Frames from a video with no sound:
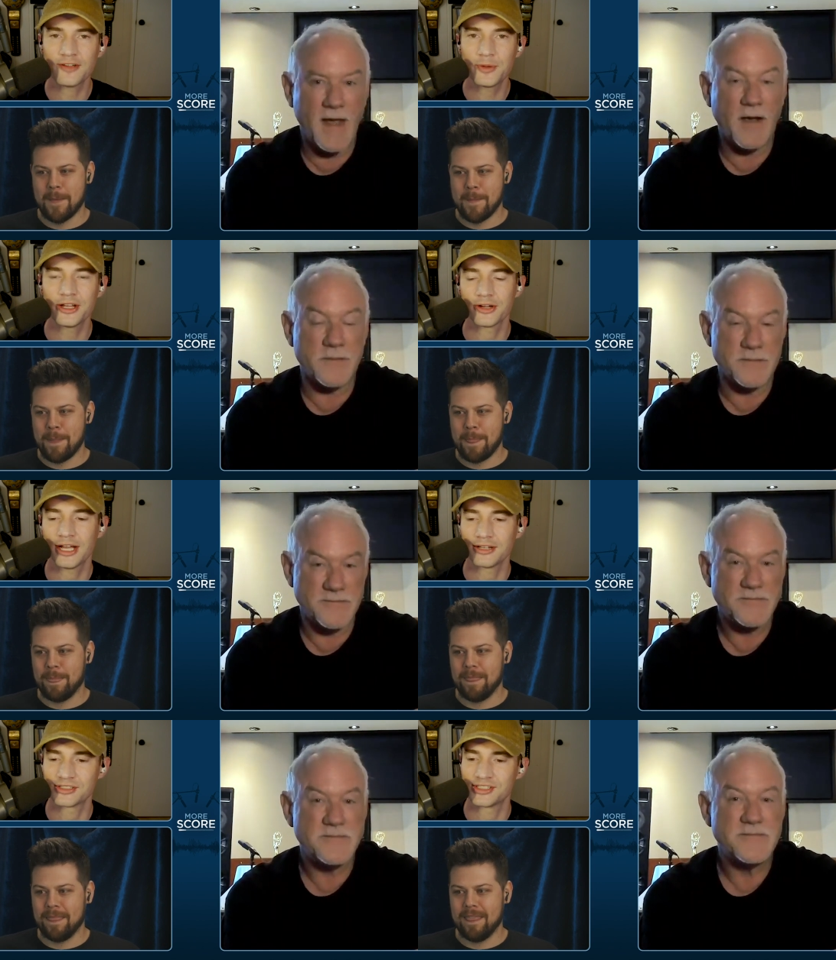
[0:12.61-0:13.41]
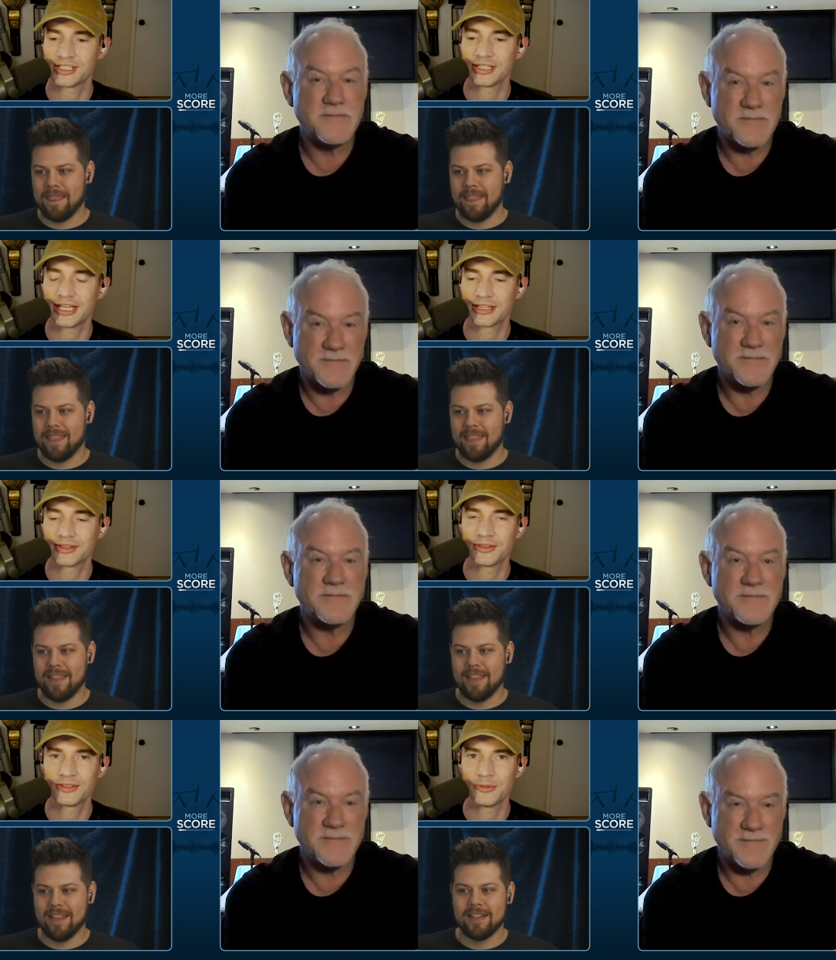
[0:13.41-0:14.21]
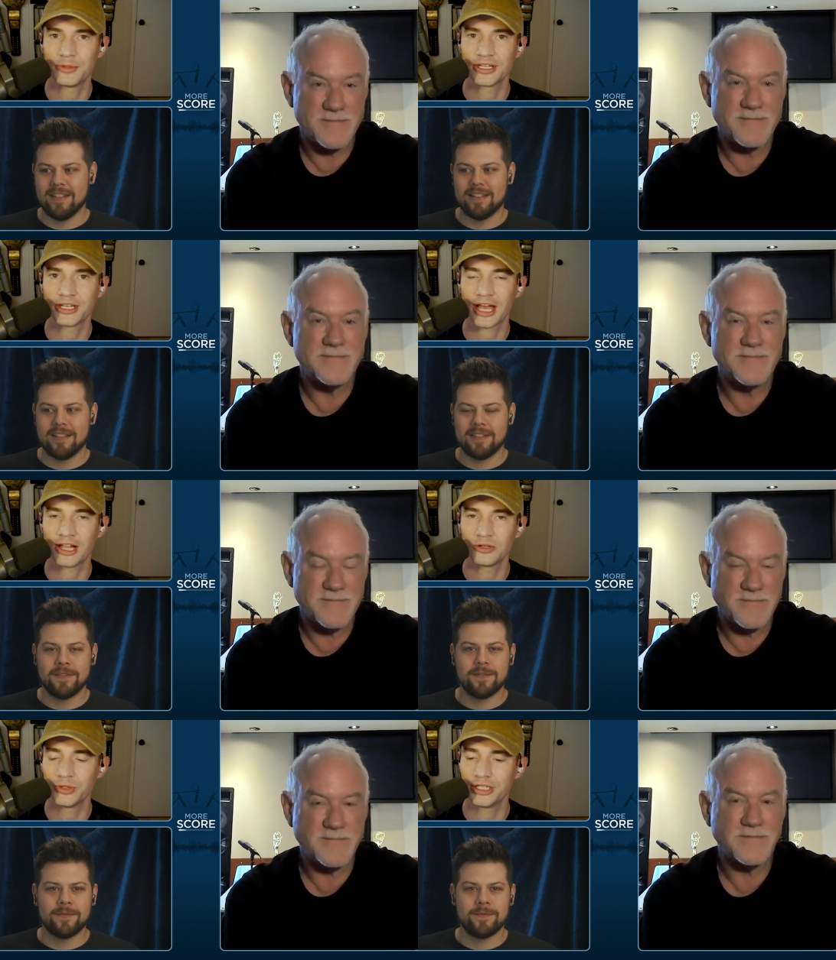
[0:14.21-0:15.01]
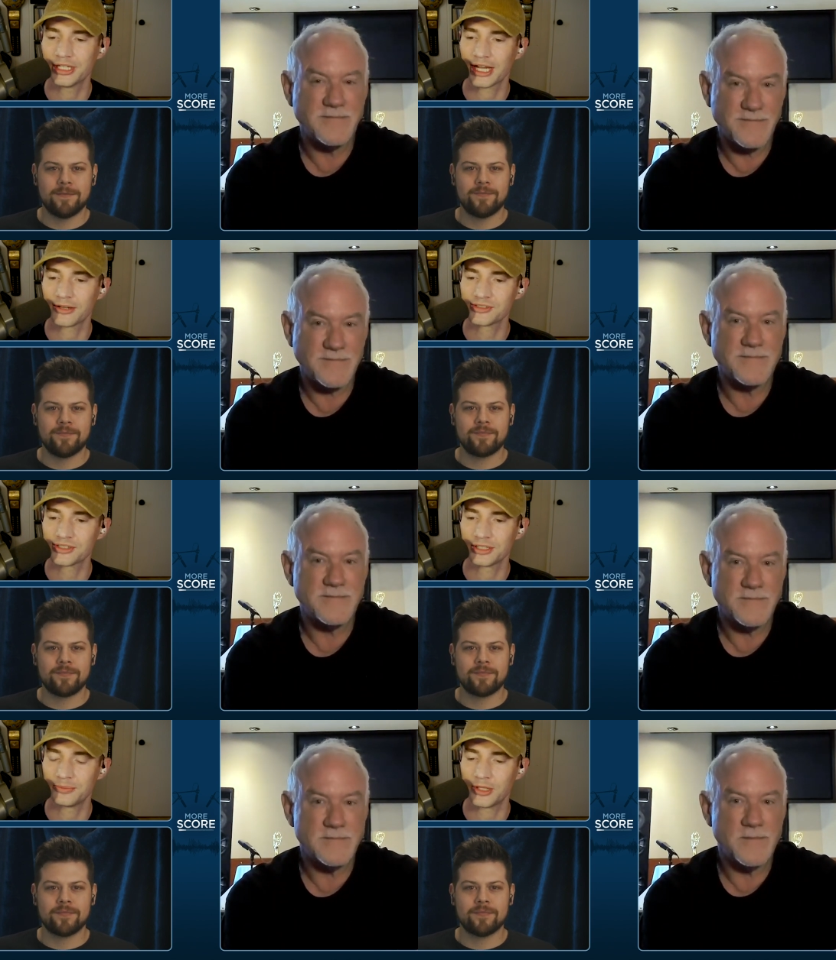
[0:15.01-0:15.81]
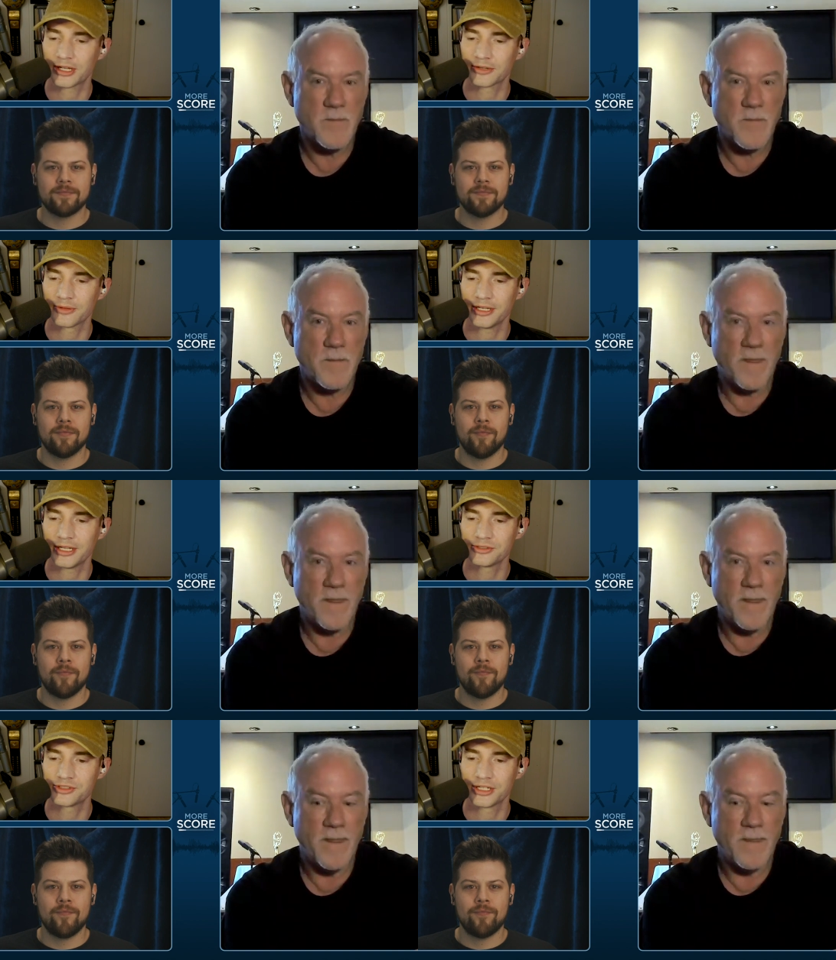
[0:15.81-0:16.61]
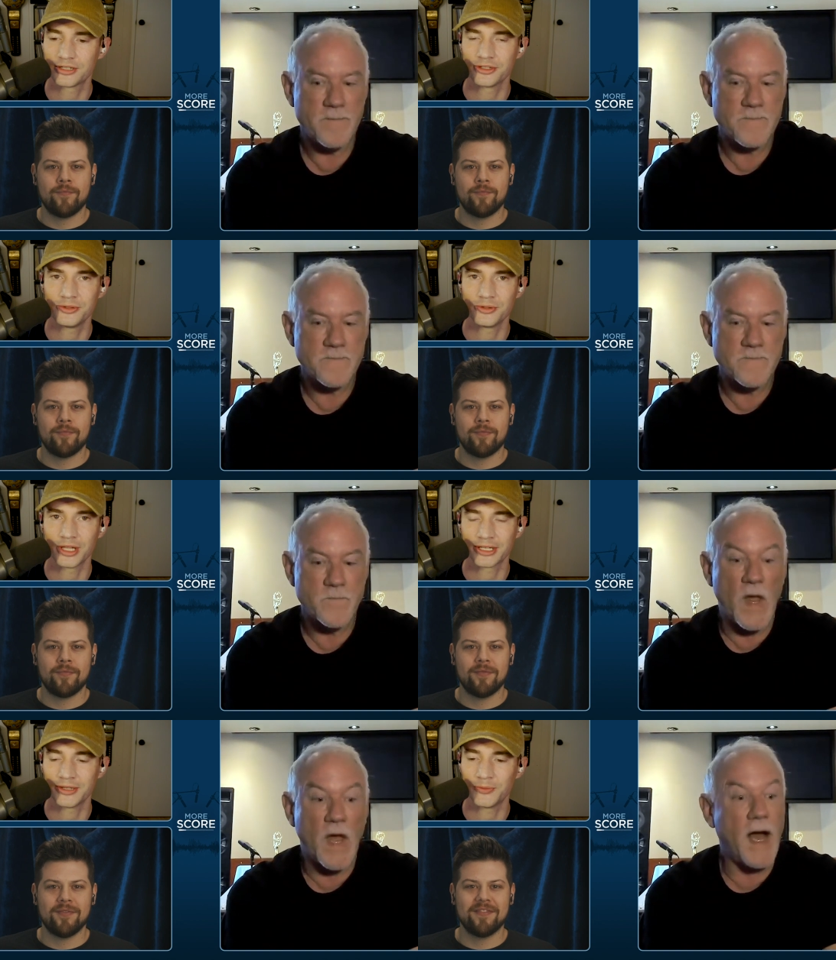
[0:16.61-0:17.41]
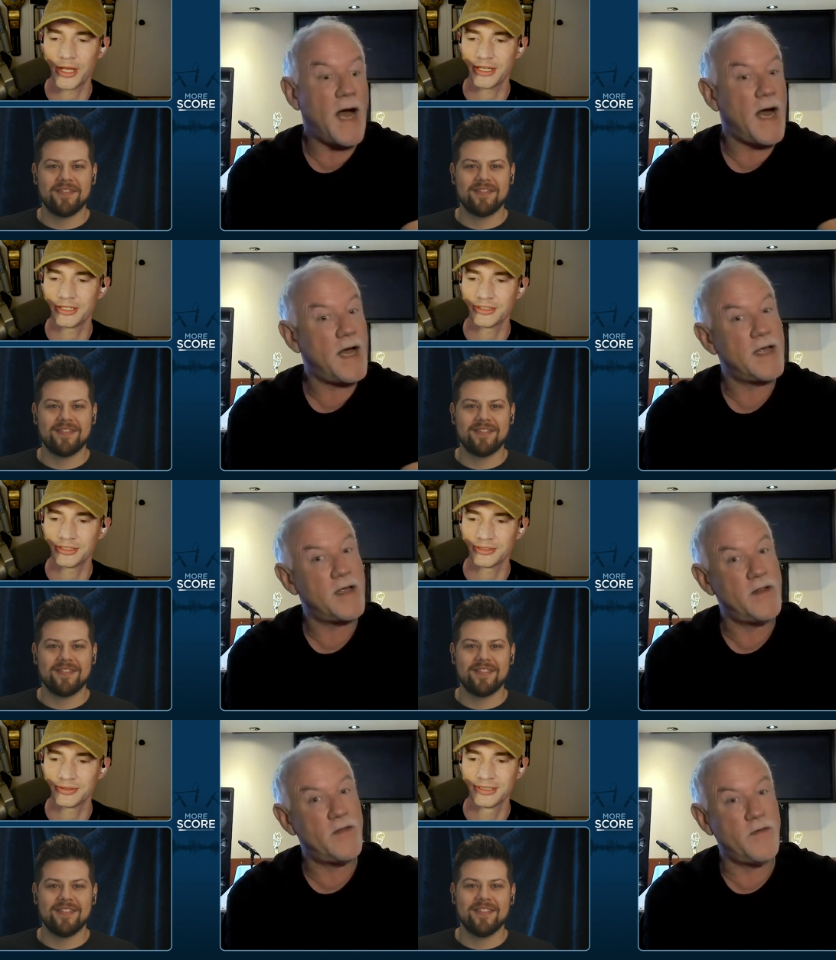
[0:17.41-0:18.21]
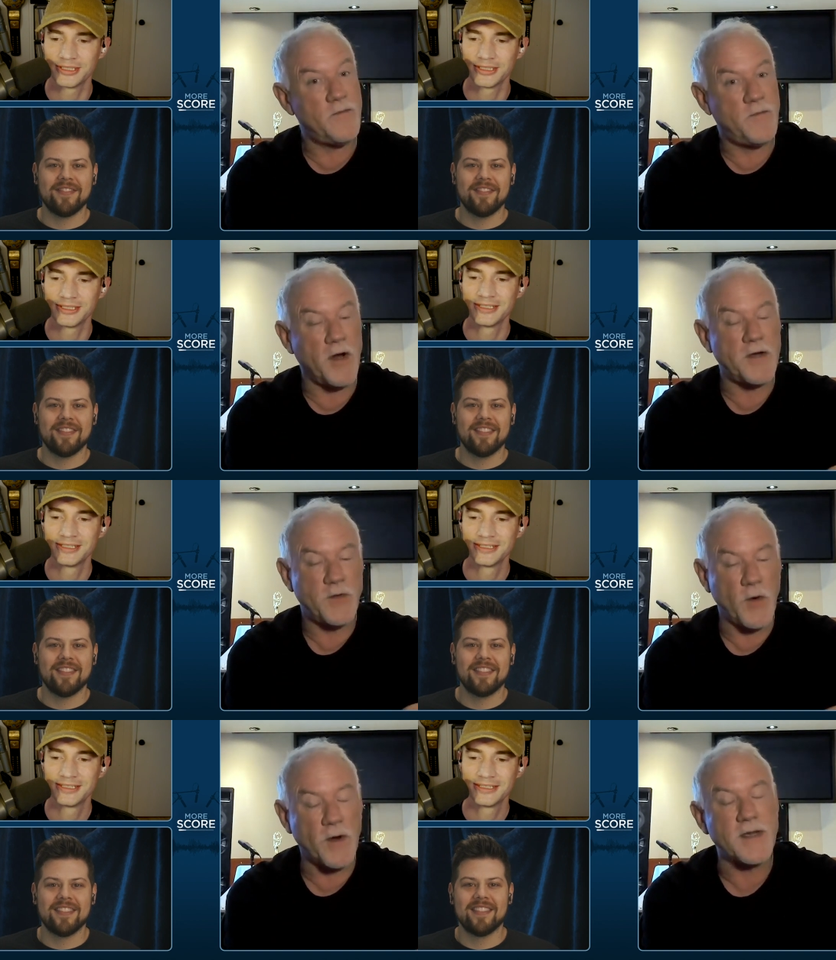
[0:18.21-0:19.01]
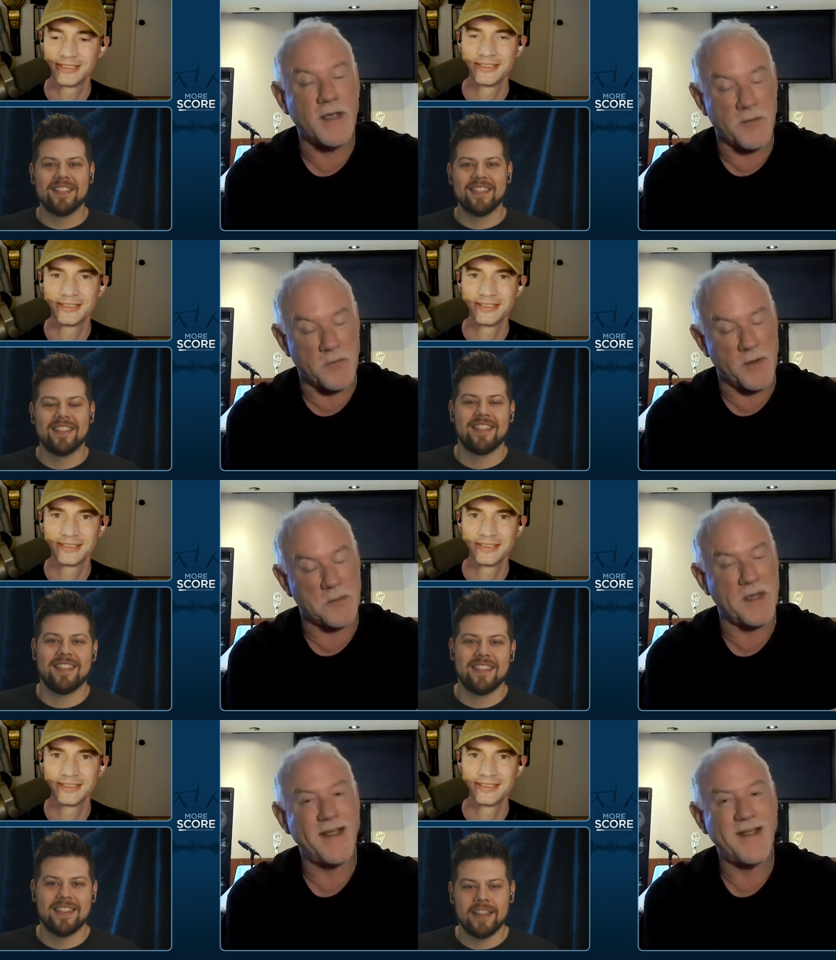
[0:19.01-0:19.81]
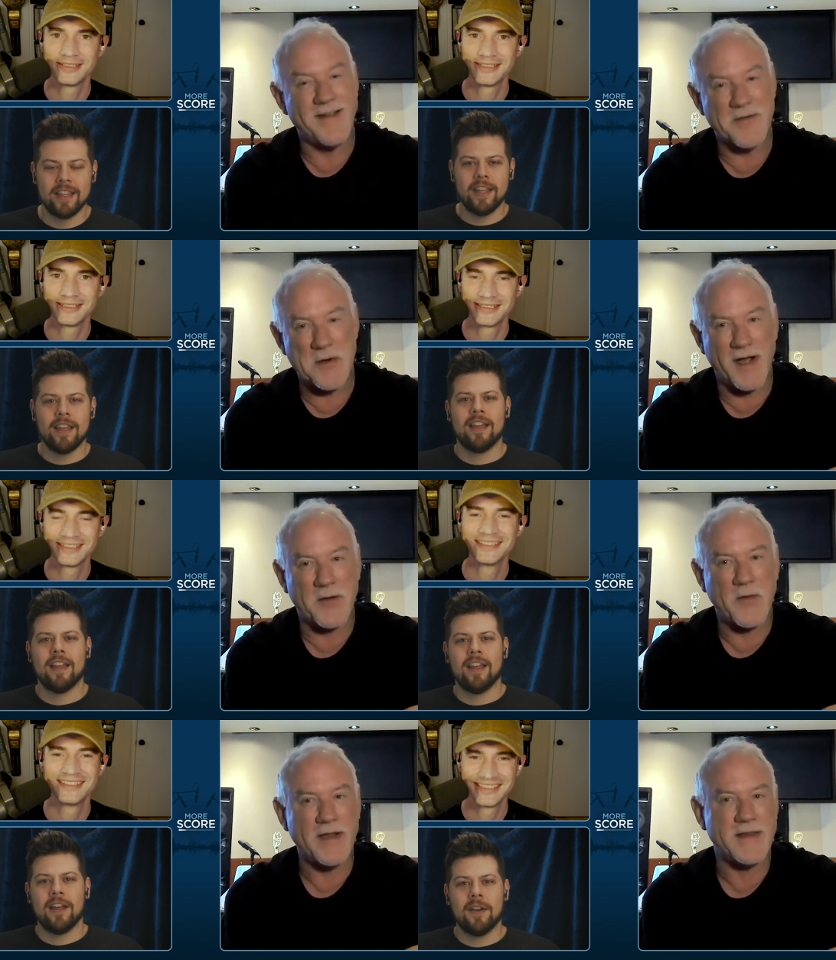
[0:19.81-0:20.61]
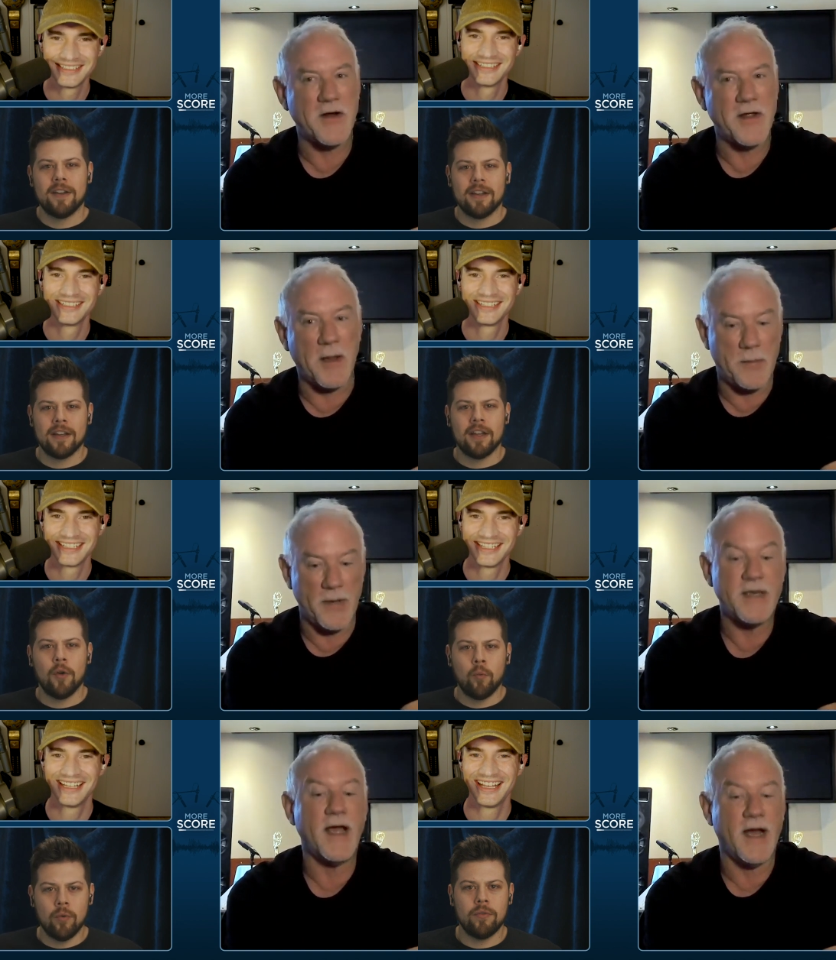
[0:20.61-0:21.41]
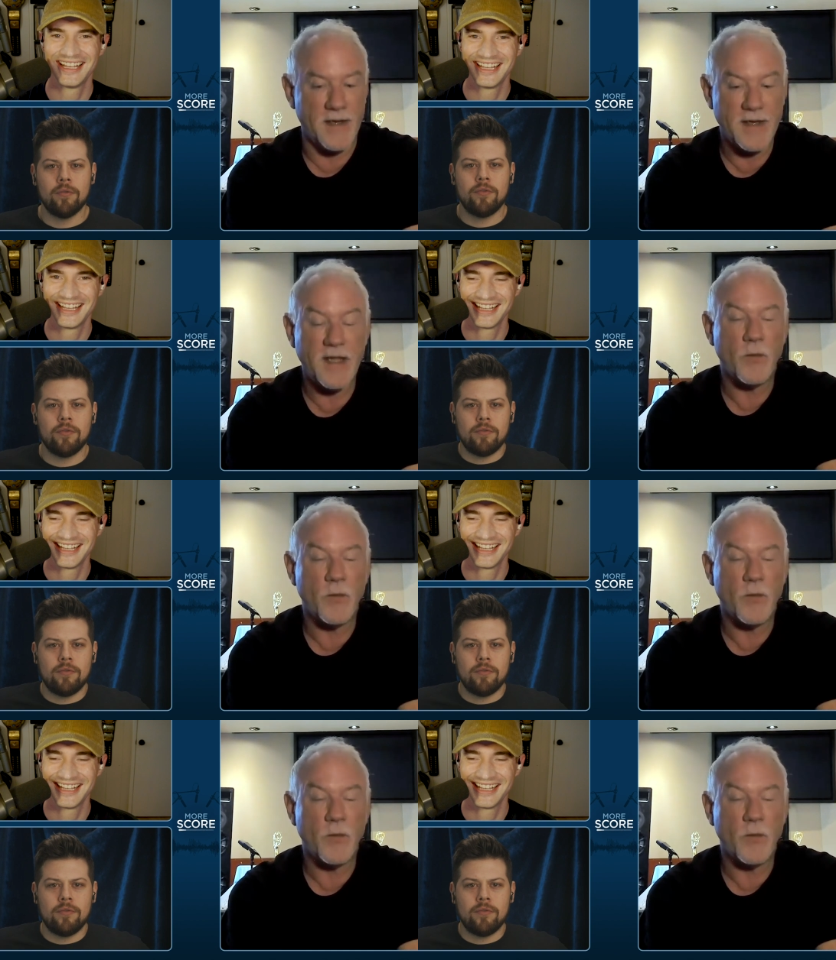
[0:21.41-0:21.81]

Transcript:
Speaker 1: we drive by your house, is it like the big Halloween house on the block right now, John? Are you like waiting uh, to?
Speaker 2: Very shortly, it will be. We're not quite there yet, but yeah,